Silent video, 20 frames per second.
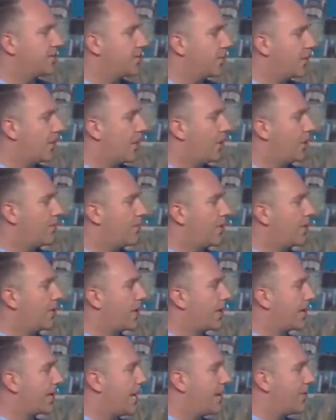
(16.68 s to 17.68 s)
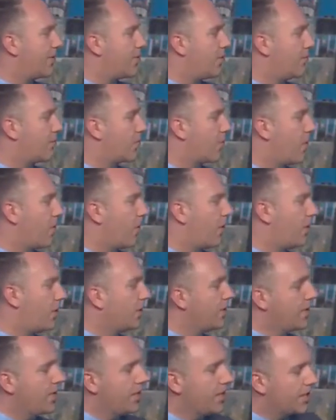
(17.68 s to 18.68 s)
So call it partly cloudy
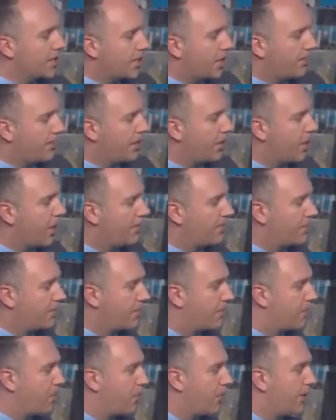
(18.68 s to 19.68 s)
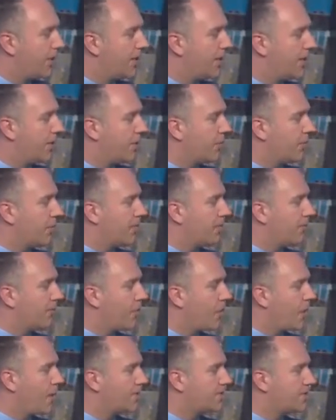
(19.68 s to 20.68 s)
overall. Coming off of a morning here with
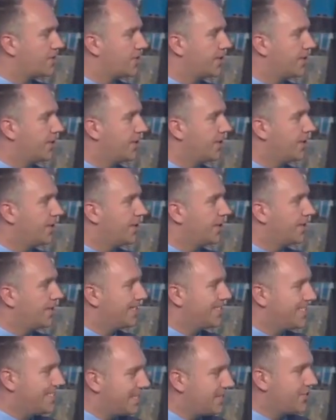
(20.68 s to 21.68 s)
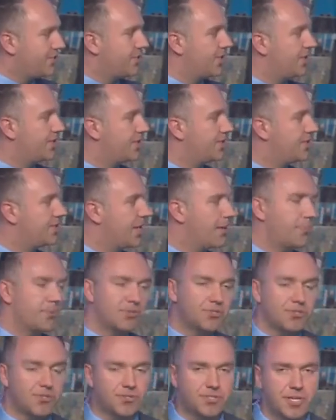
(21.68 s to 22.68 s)
frost conditions,
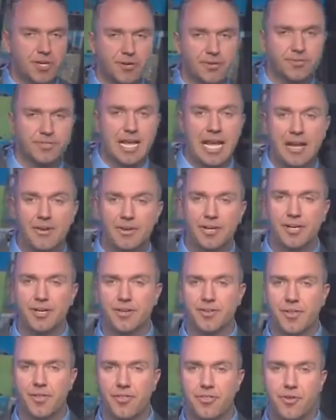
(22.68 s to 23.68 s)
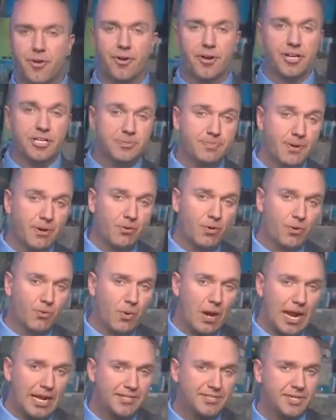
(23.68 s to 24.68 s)
temperatures that are down into the 30s, but we're
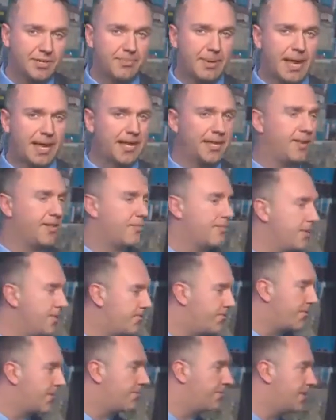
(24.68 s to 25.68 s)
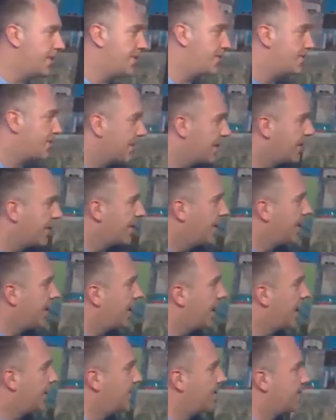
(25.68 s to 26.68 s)
rising back into the mid-50s
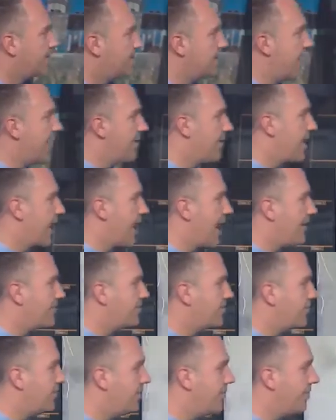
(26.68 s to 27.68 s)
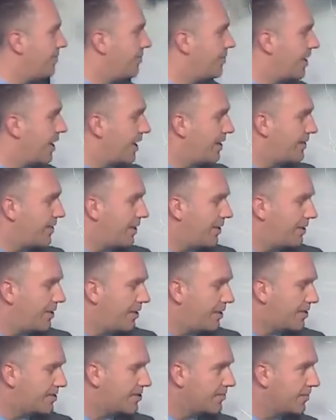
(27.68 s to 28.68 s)
on this Saturday afternoon. And
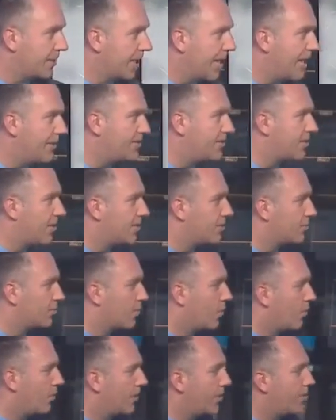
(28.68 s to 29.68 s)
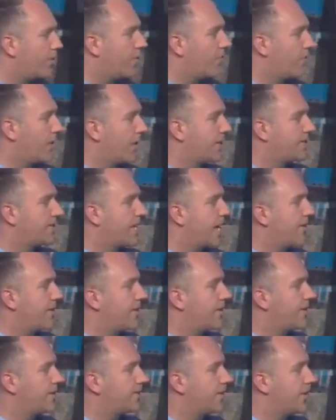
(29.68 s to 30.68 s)
then some clouds start to roll in overnight
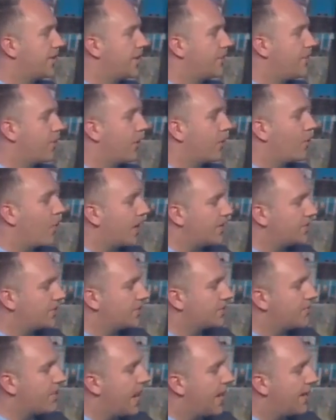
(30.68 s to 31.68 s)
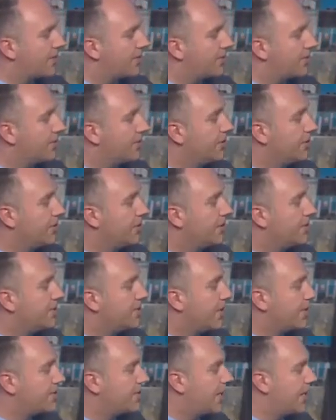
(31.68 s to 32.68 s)
Saturday into Sunday morning. Watch this model.
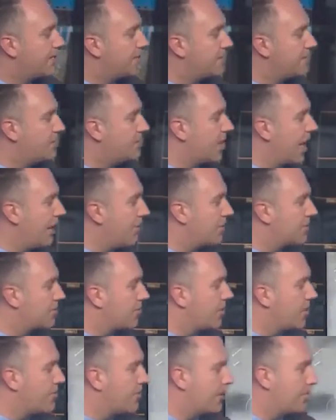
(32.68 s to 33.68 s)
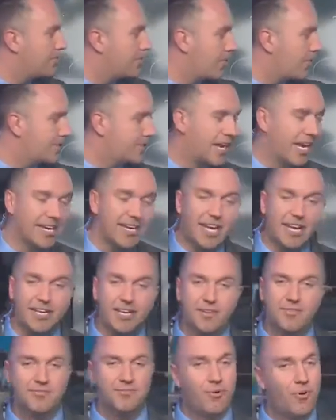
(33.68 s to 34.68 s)
Does have some showers creeping up towards
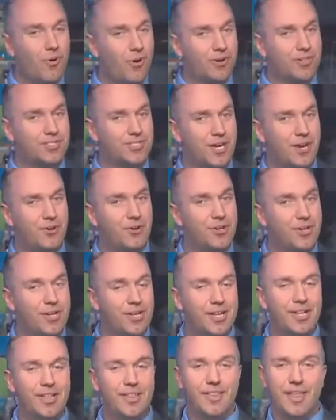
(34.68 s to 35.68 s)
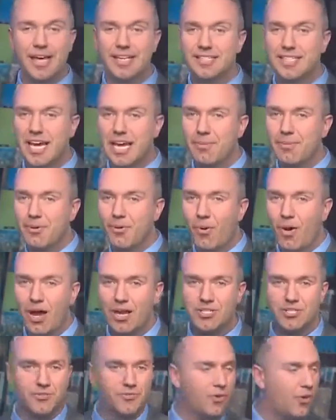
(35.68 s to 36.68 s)
I-94, so that's got to be
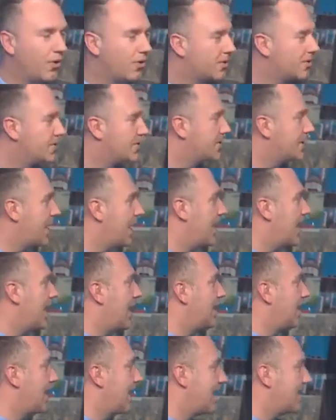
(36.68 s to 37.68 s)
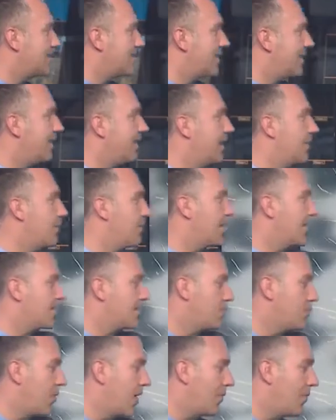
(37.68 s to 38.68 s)
watched, folks. Lansing, can we get
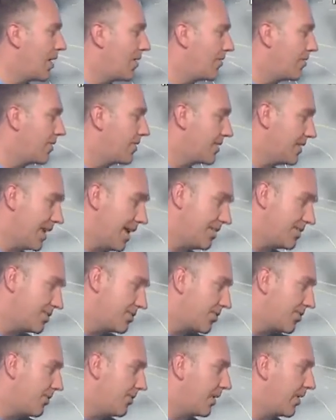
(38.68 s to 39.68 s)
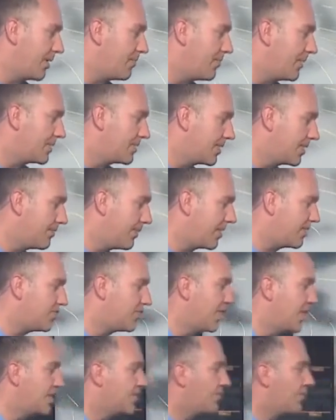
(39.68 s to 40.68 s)
some wet weather? Yes, certainly, but to the best
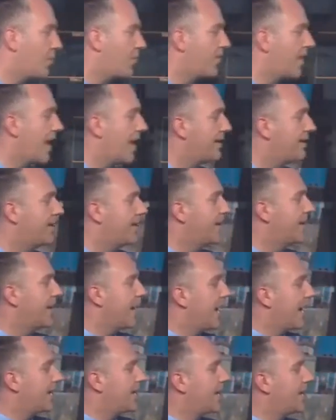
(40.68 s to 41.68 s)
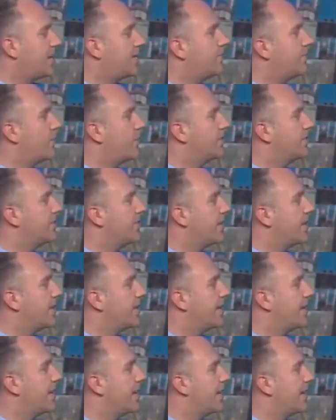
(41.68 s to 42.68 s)
chance for that, I-94 to the
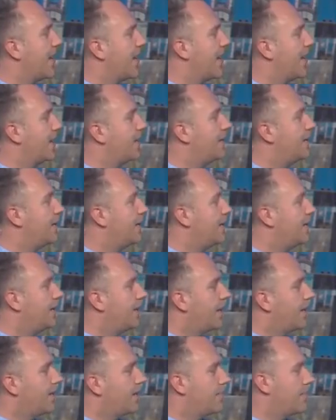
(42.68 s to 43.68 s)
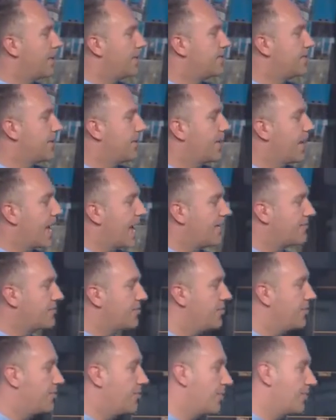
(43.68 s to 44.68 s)
Indiana line. And then by Sunday
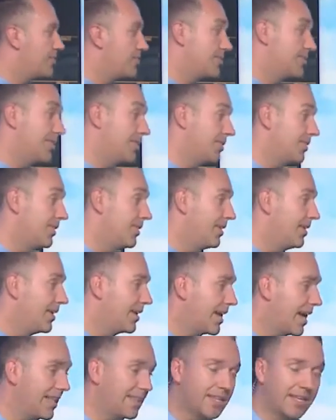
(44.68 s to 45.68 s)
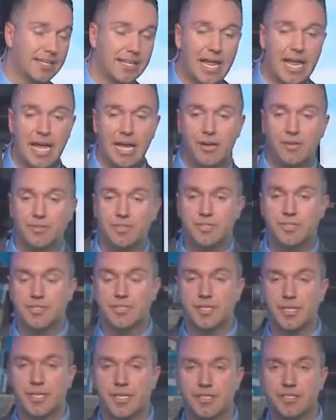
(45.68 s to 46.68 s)
afternoon, we've still got the
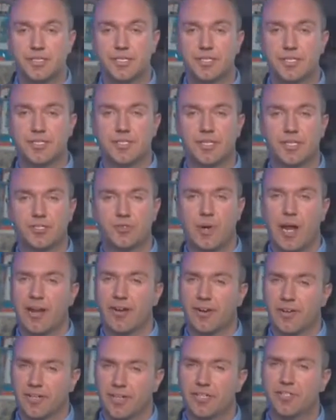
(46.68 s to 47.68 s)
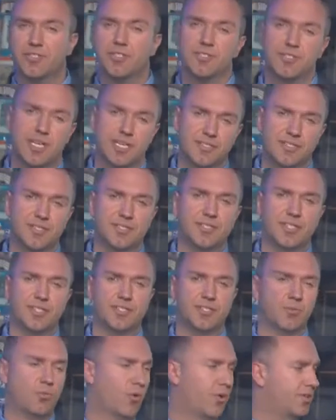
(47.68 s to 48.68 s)
clouds, drier conditions as the
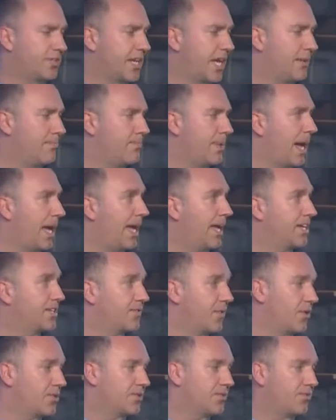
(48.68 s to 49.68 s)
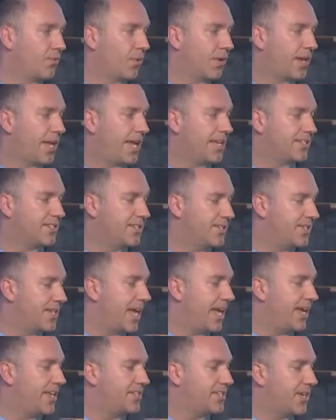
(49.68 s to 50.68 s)
system works on by. As far as the forecast
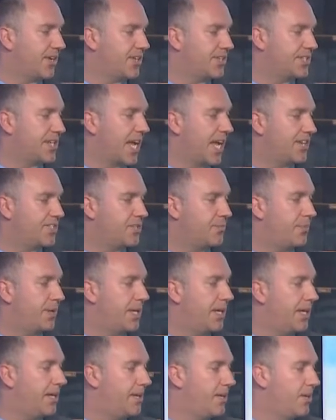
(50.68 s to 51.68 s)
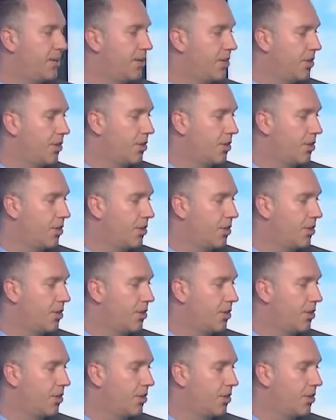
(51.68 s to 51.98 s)
today, sunny skies to begin.